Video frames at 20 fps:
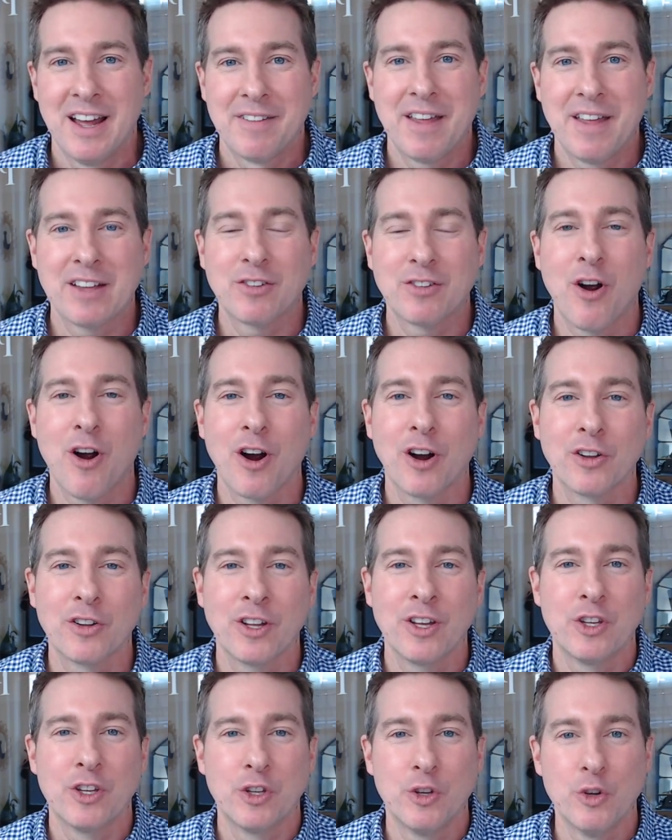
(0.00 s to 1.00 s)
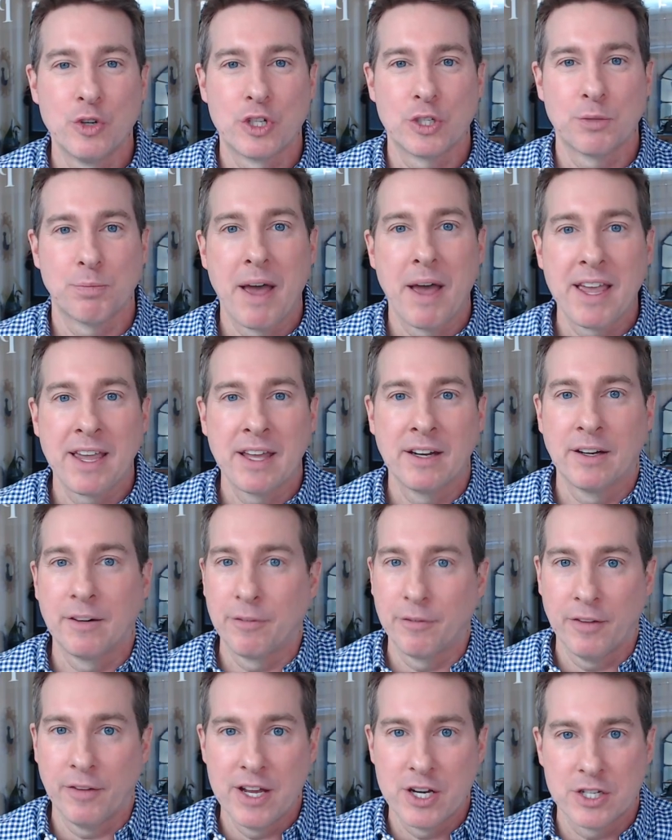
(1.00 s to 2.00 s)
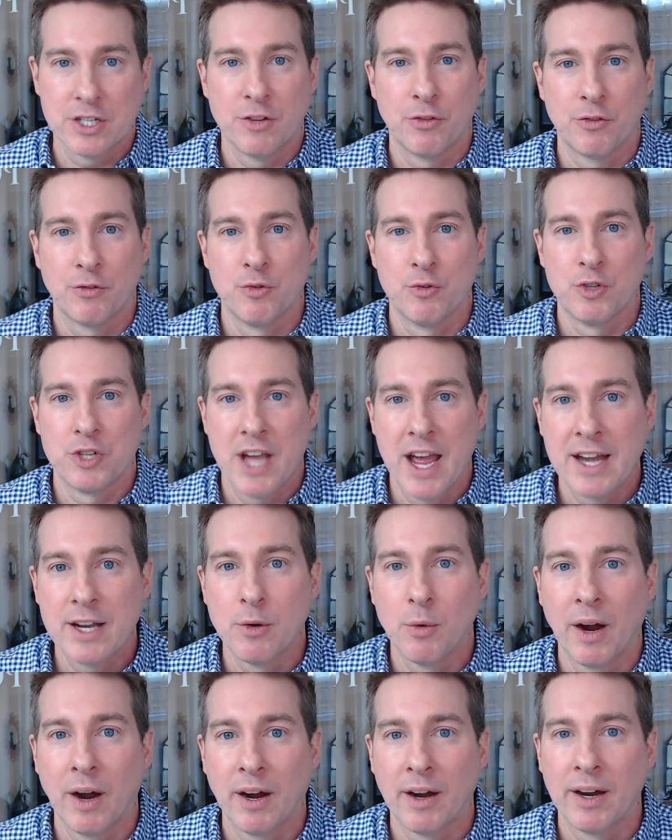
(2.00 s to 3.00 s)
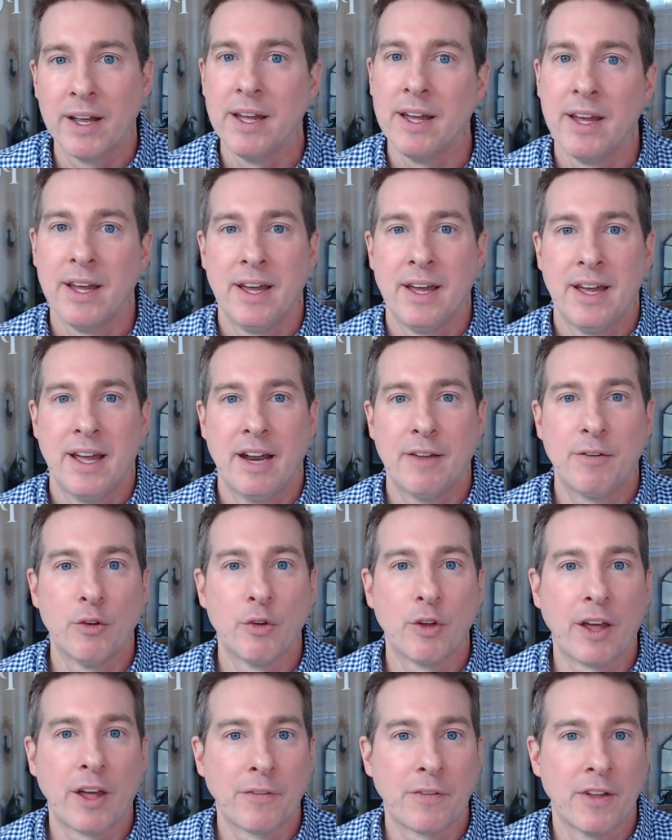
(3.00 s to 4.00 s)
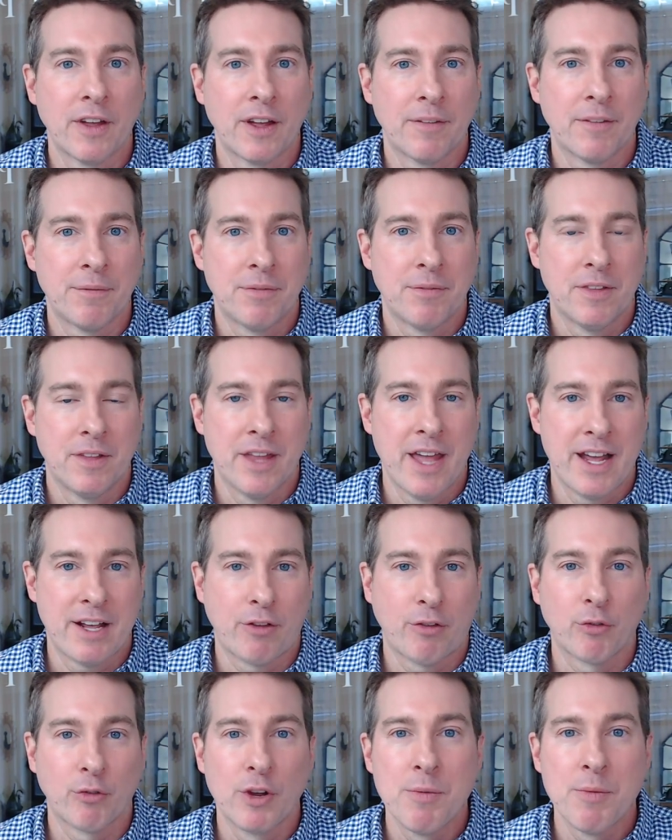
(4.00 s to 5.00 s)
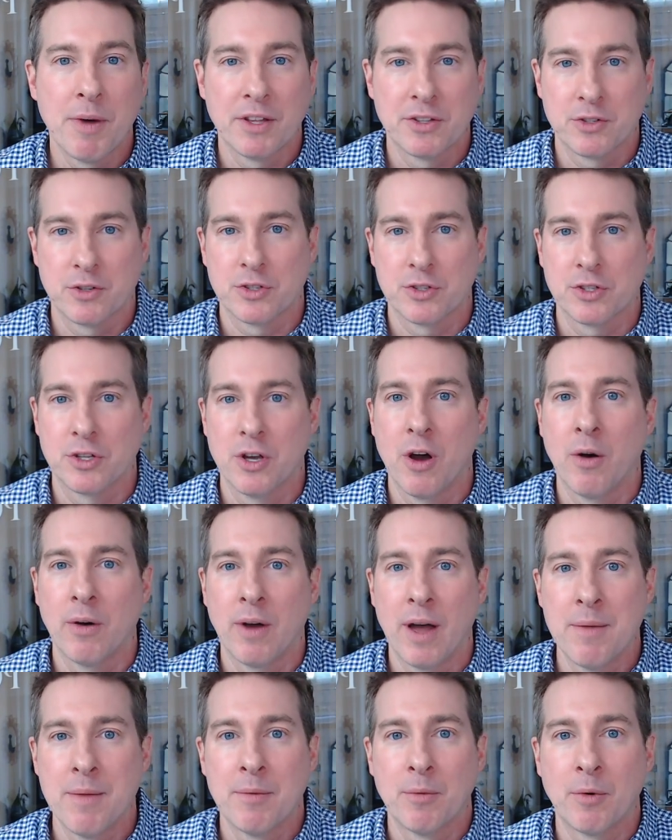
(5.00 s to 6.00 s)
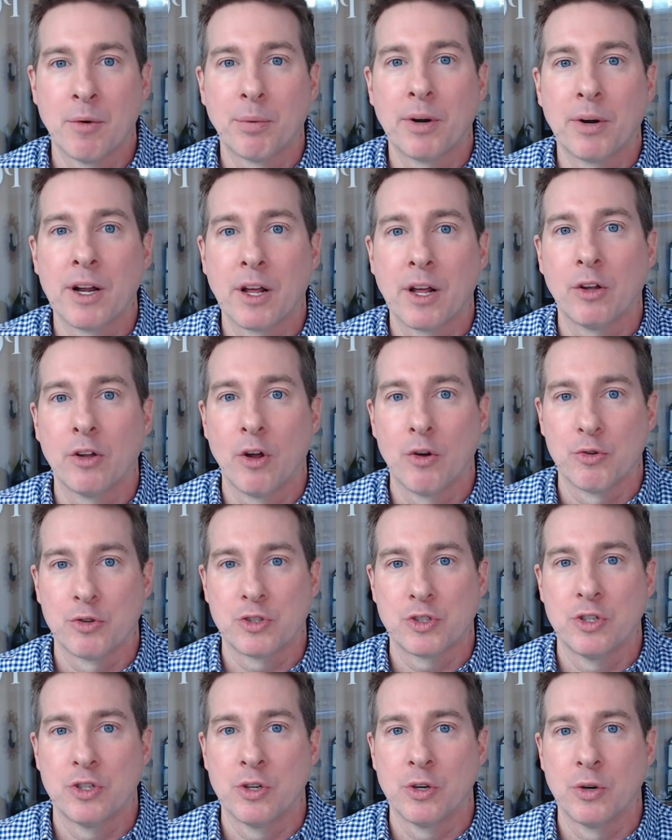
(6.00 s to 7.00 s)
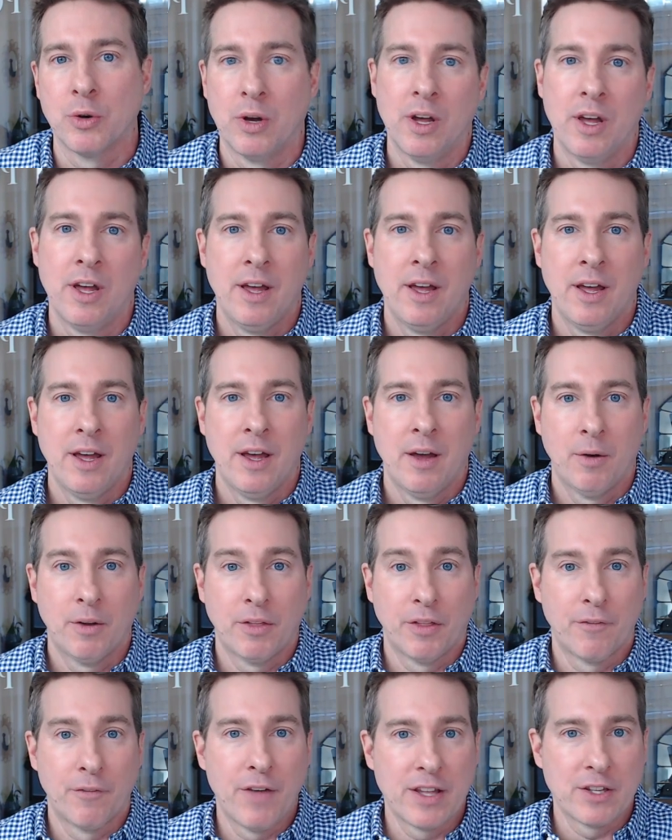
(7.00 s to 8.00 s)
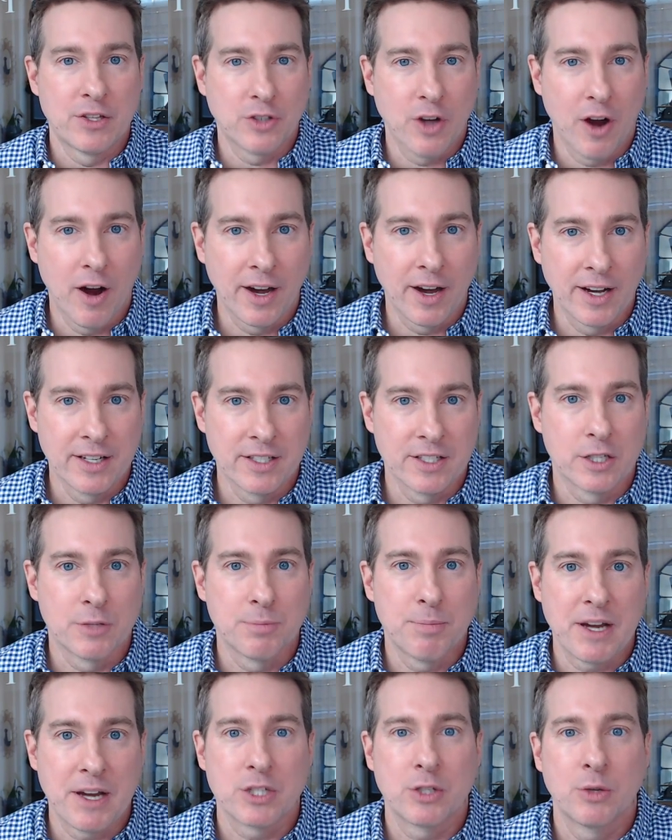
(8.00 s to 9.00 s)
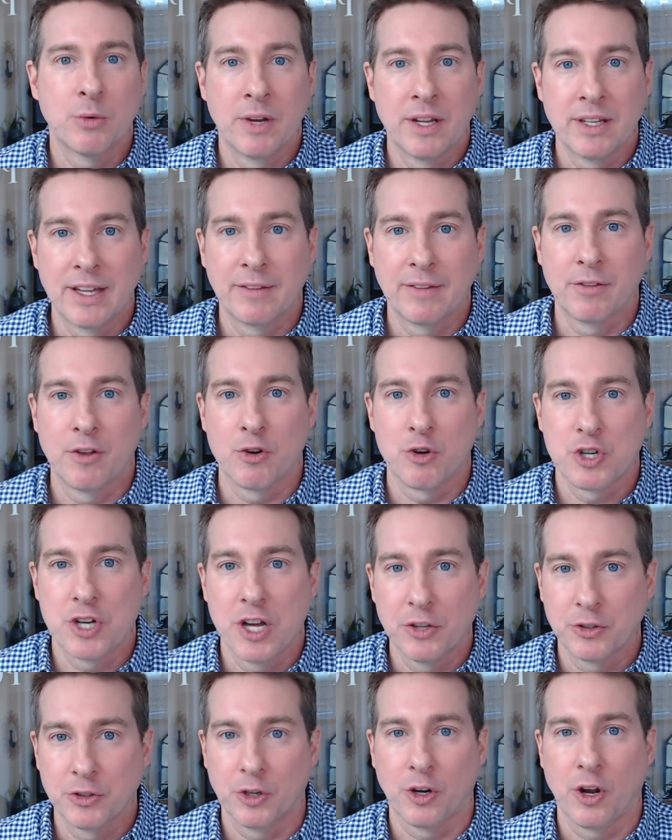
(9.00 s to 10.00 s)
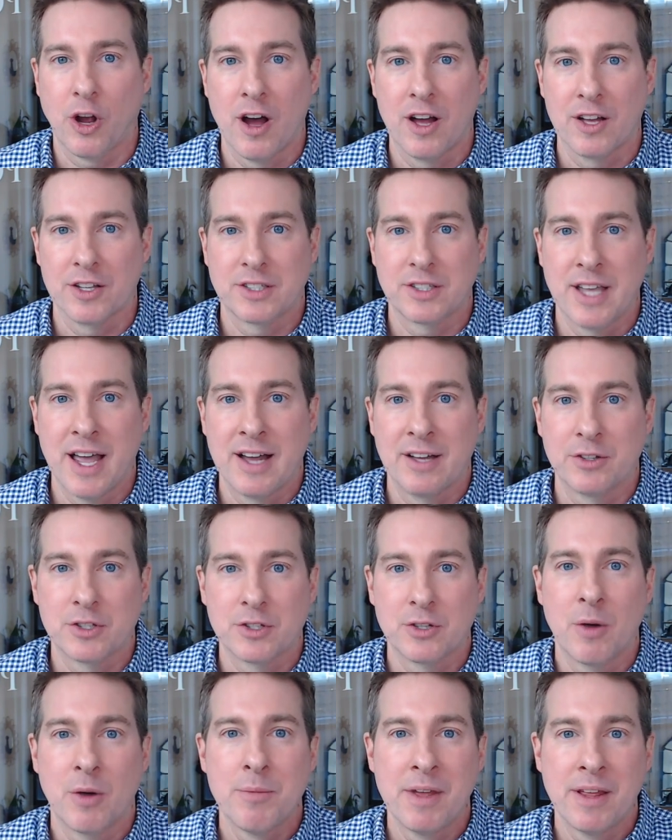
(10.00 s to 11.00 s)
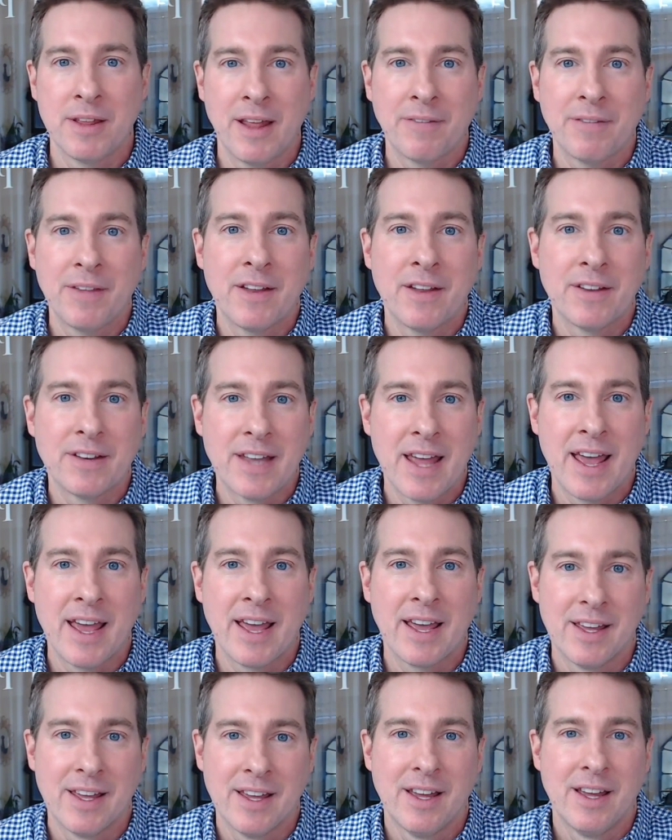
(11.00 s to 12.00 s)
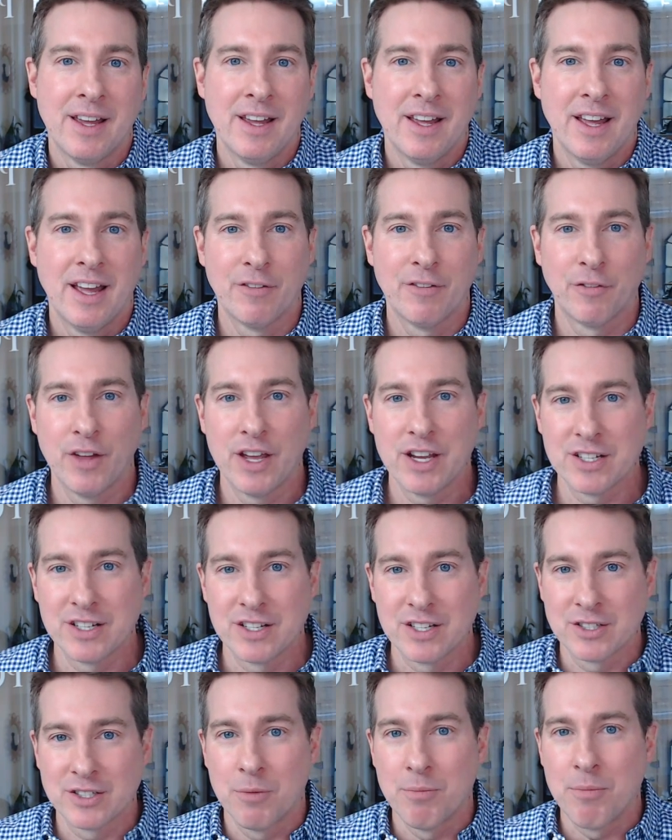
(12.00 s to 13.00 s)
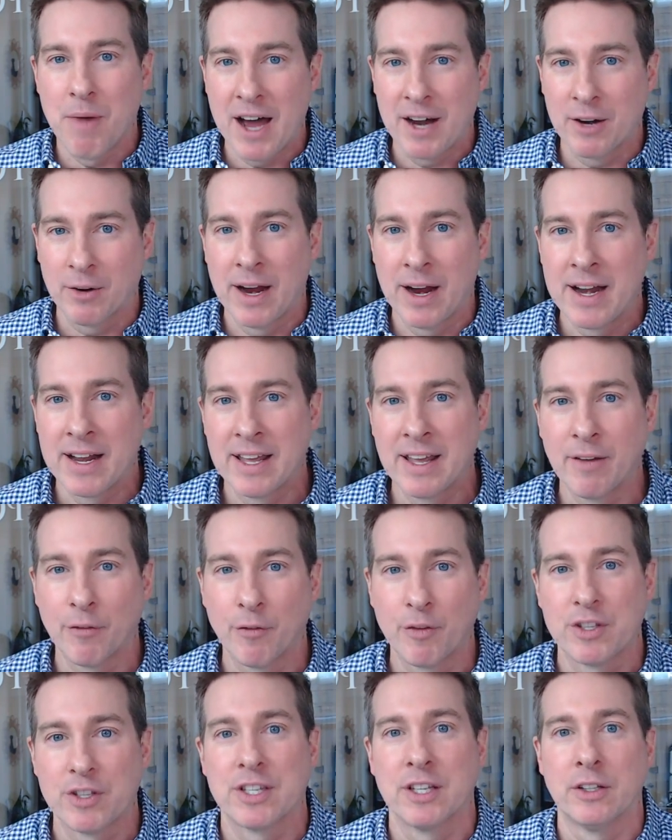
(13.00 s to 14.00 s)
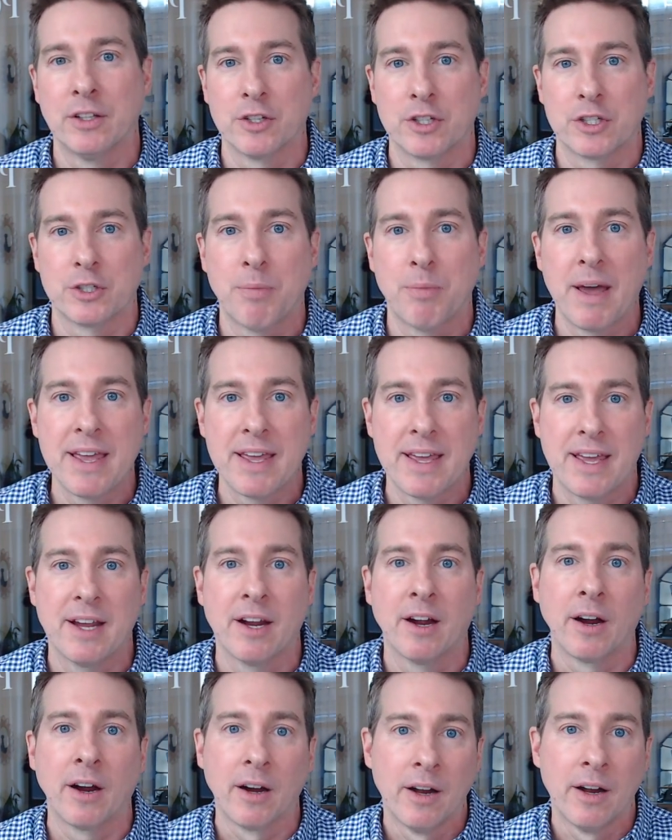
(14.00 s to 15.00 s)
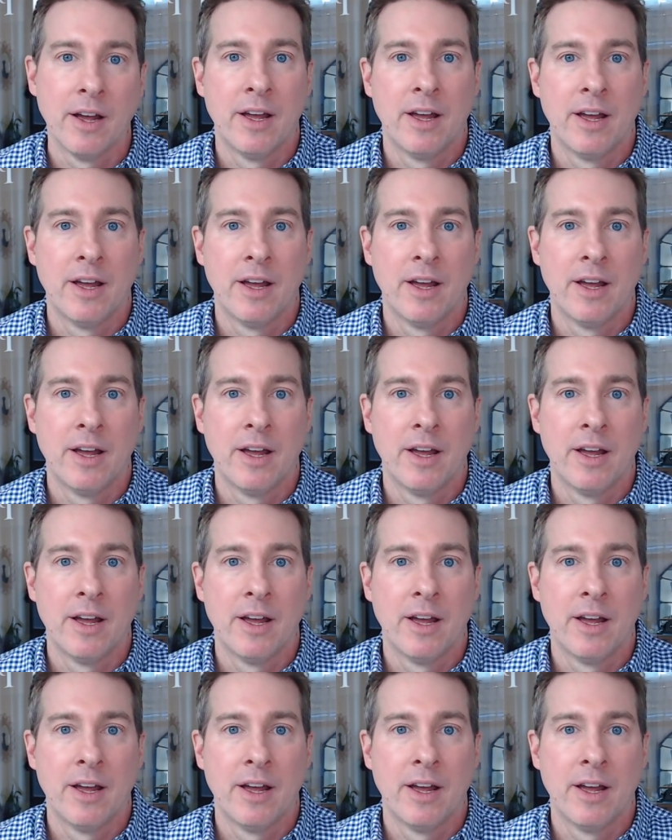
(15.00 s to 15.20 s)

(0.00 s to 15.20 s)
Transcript: That's hardly a huge spike in inflation through January. If you look at the last 3 months or so, I mean, we're pretty close to what the Fed's target is, especially when you take those shelter costs out. So, I mean, at the end of the day, inflation is still moderating, even if we see a little spike here